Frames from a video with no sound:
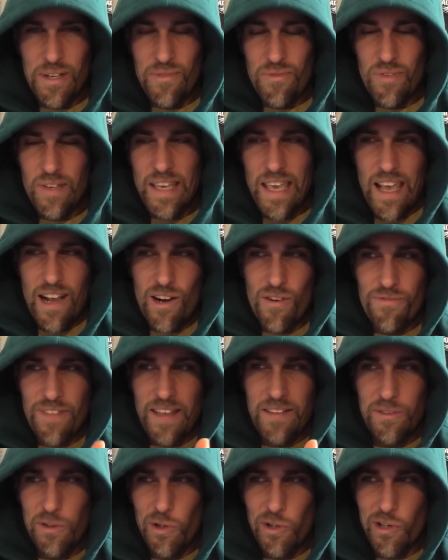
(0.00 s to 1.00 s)
even care if
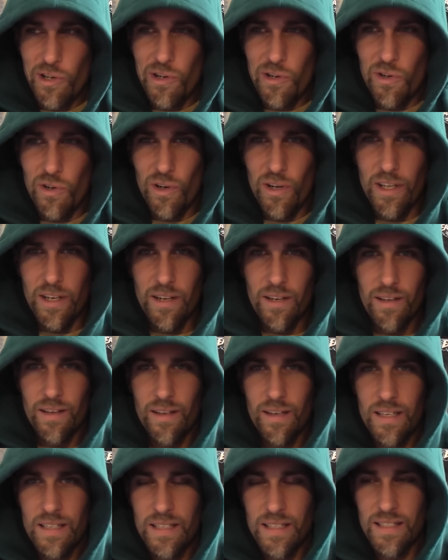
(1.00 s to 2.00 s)
they look good
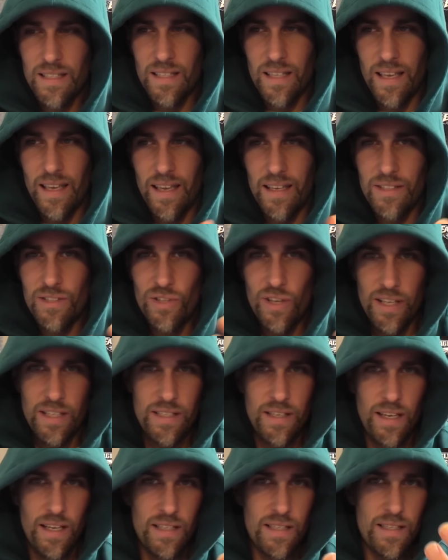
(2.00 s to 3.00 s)
because it's like it's
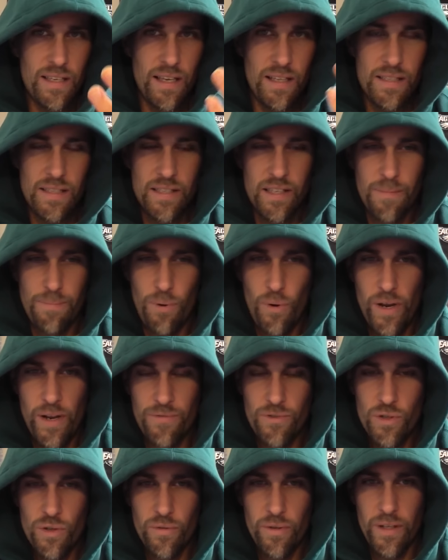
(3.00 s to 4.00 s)
it's it's it's to the point
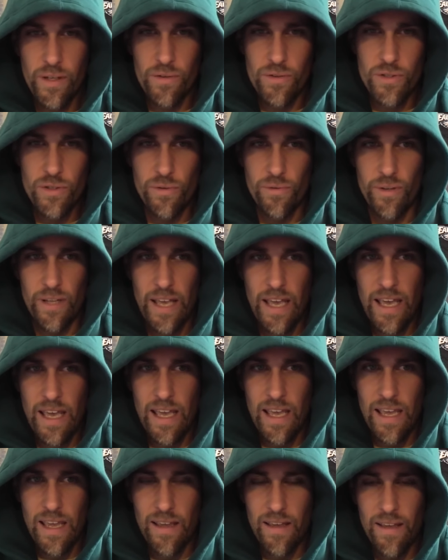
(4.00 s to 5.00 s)
of too little too
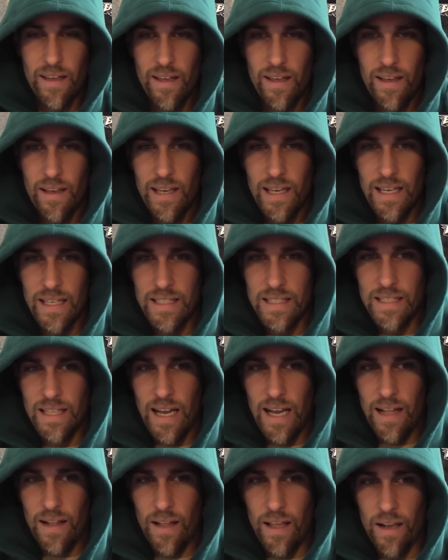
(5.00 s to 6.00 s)
late it's
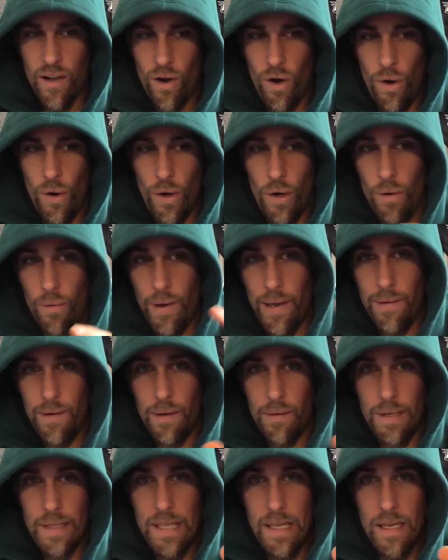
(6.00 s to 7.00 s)
not like, oh, oh, wait,
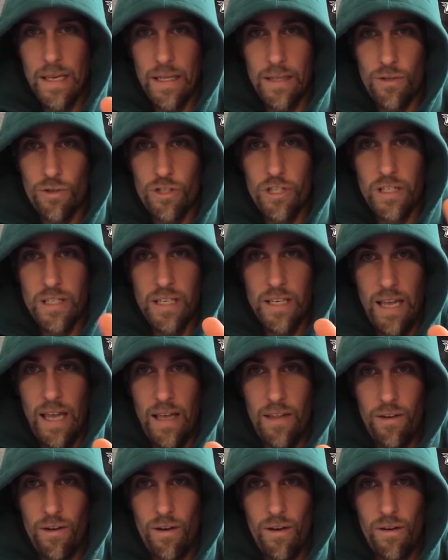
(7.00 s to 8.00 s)
wait, wait, they can get their shit
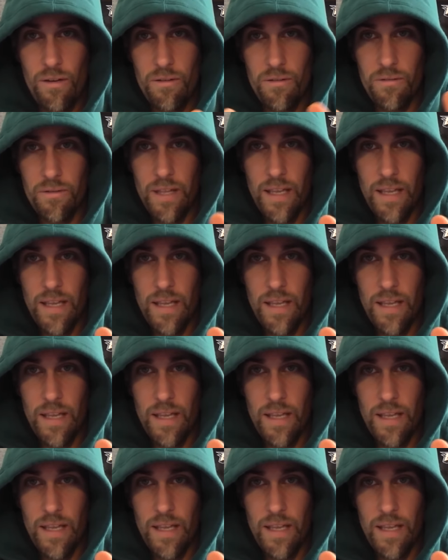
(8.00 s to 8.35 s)
together.